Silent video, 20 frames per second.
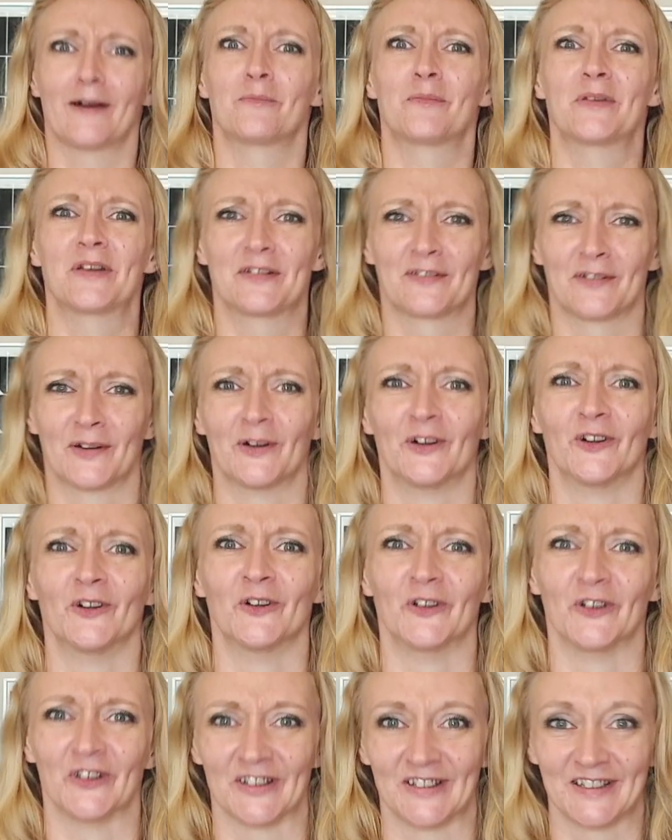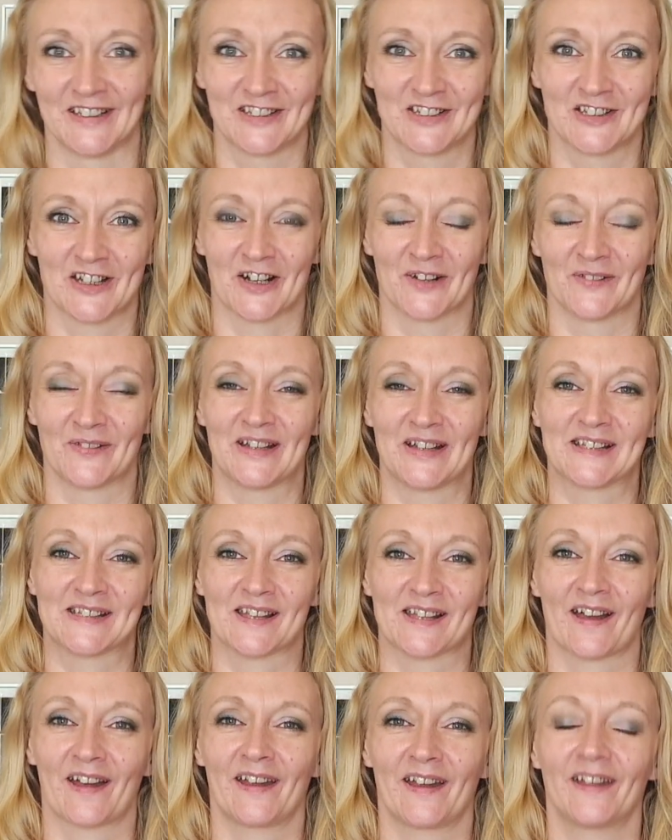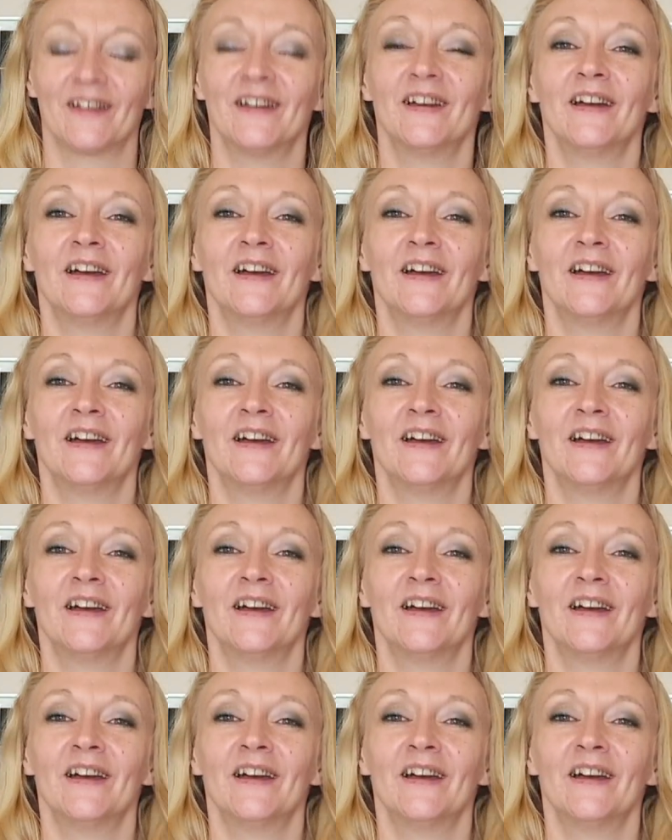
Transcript: bit of a haul, shall we say.